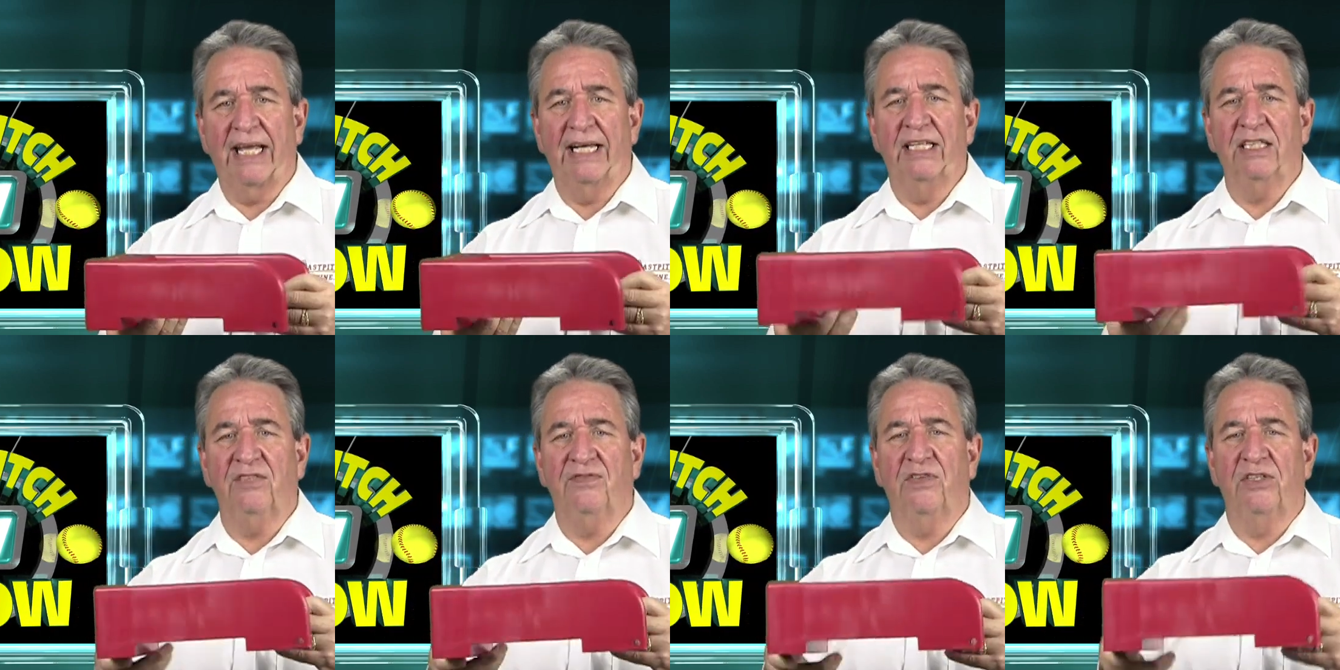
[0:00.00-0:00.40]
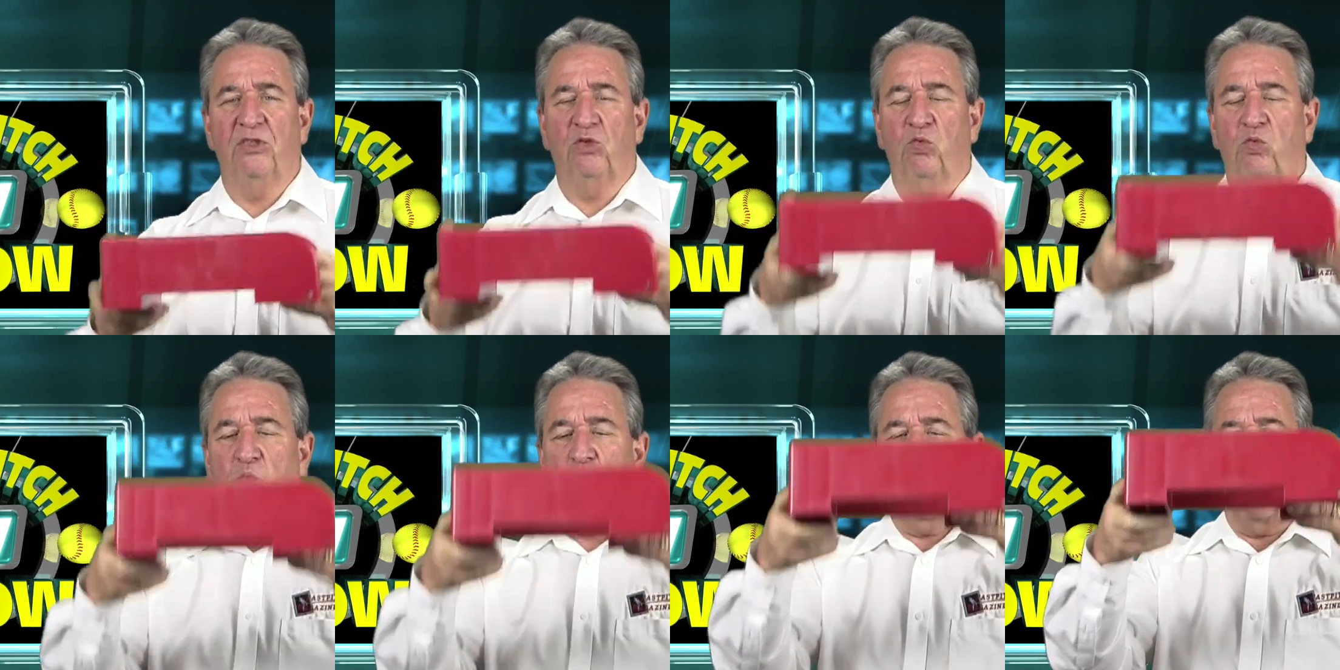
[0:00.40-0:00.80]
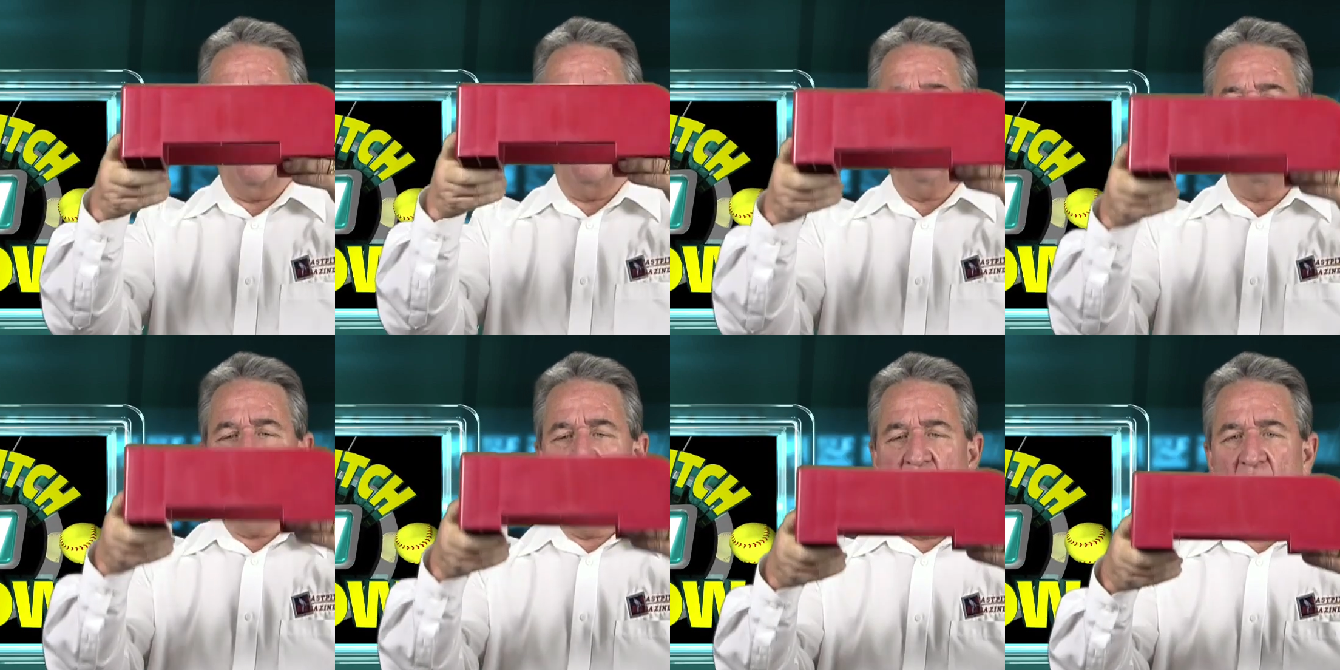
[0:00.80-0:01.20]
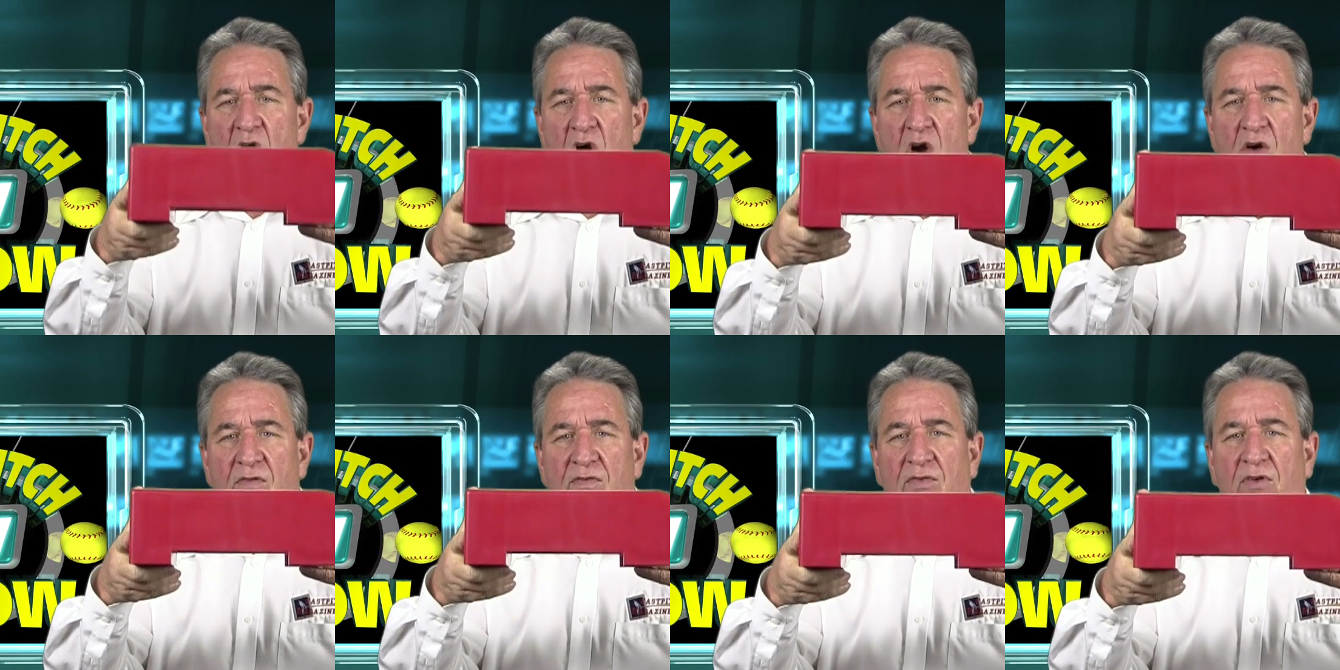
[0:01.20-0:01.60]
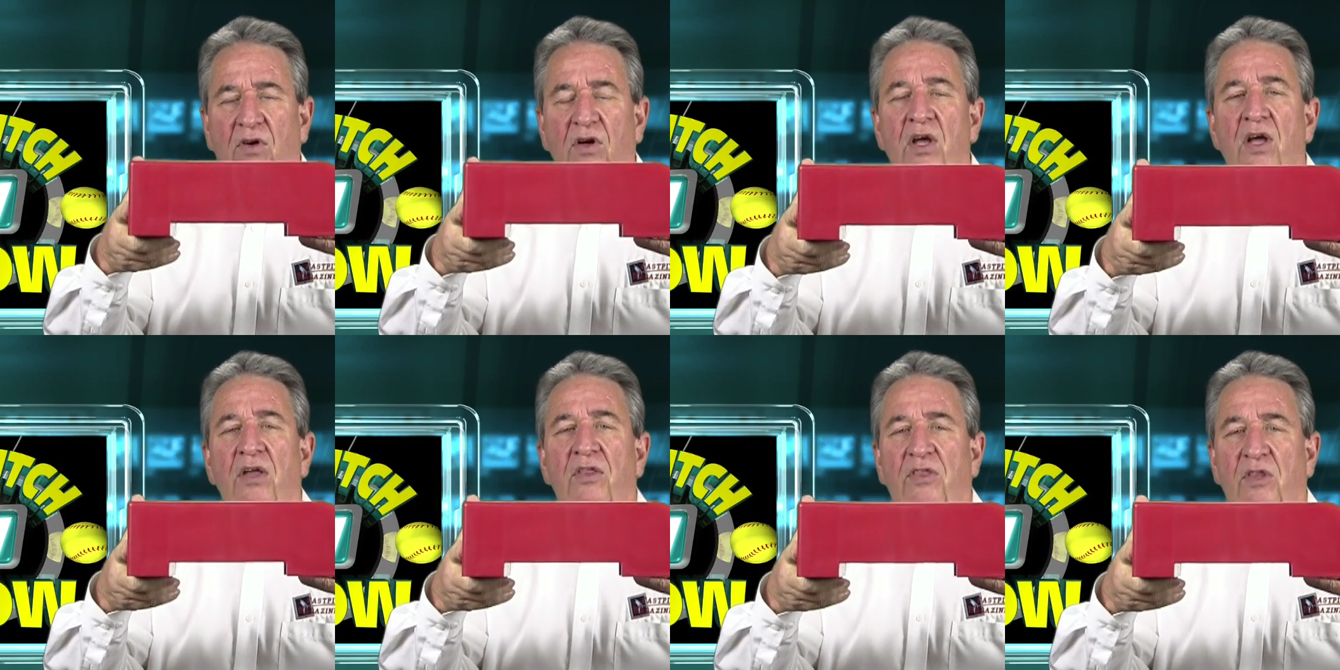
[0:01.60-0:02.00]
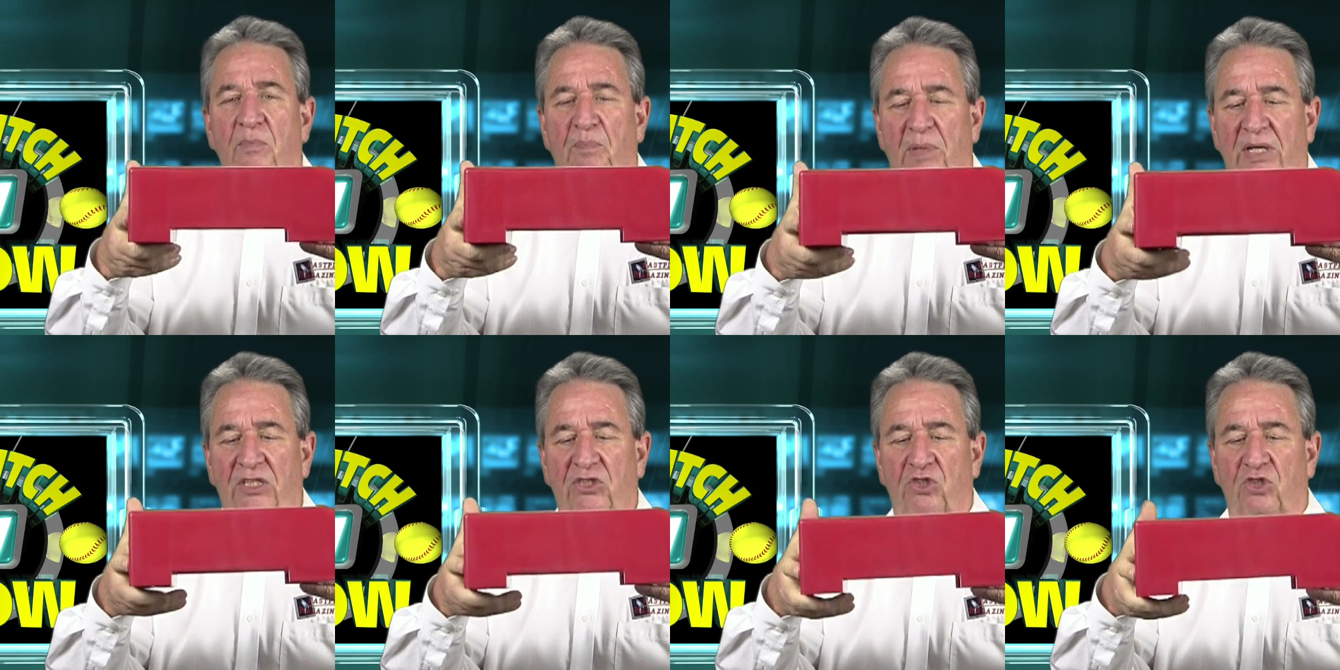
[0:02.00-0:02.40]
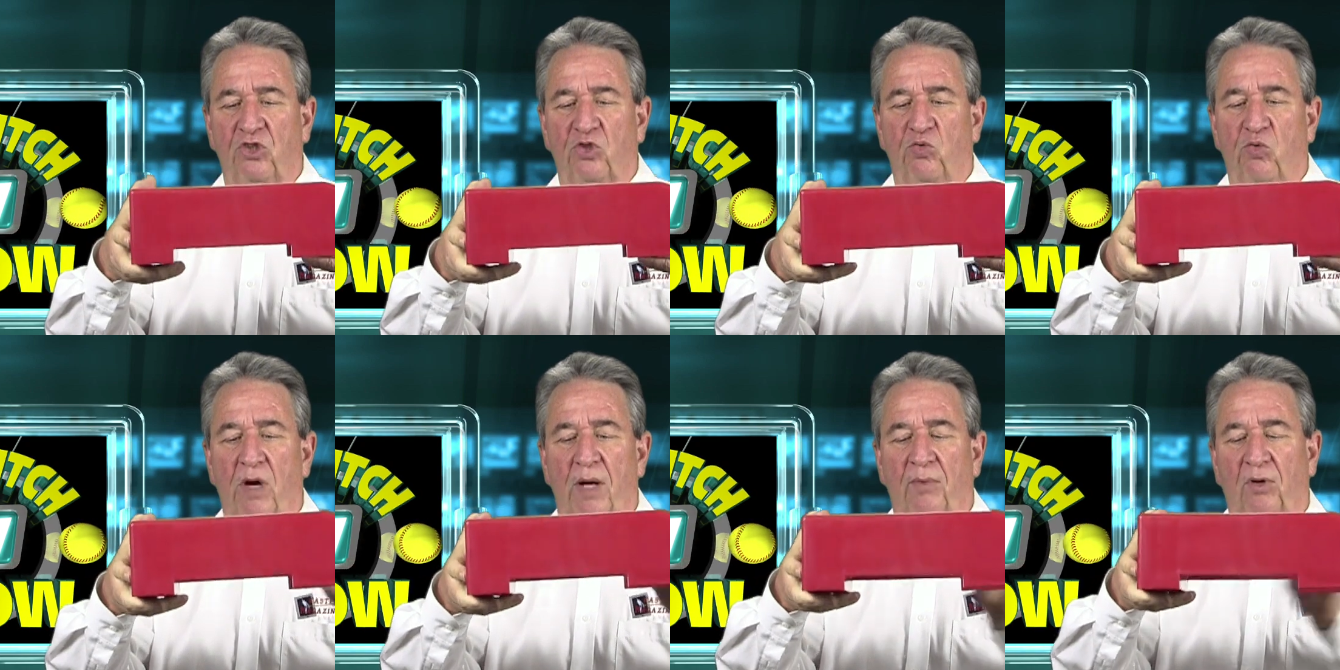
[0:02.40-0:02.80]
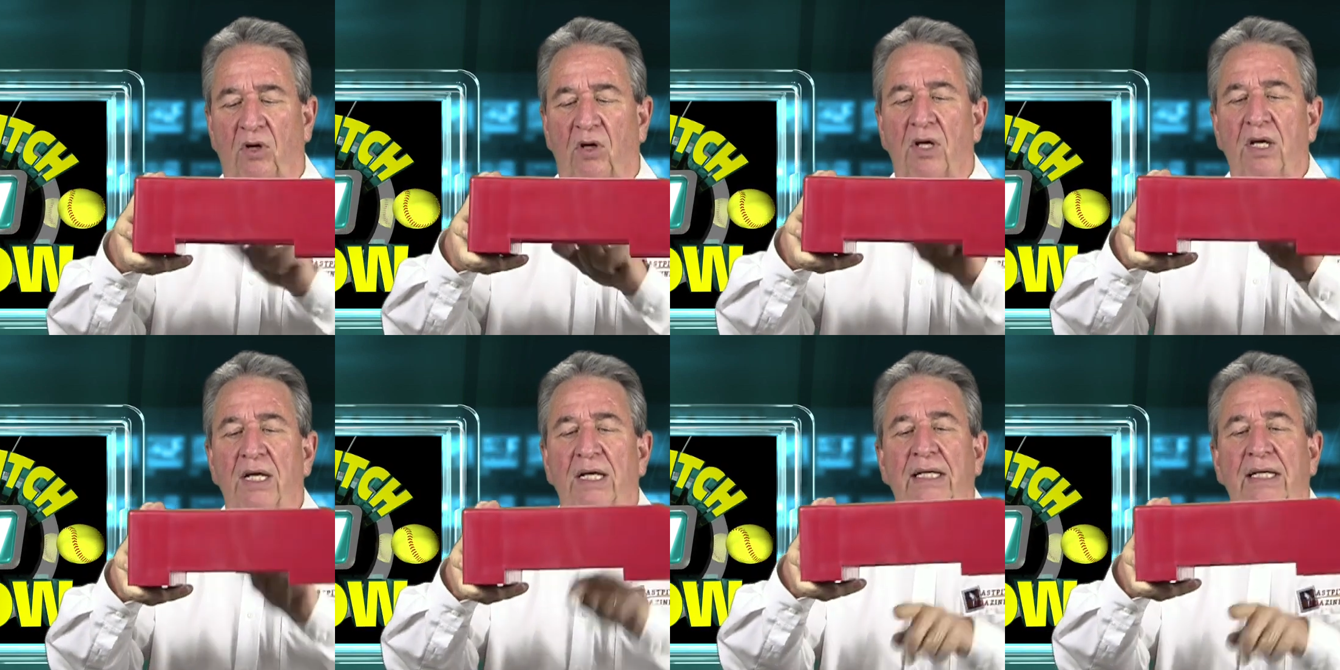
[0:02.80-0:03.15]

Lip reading: And this fits right over the pitcher's rubber.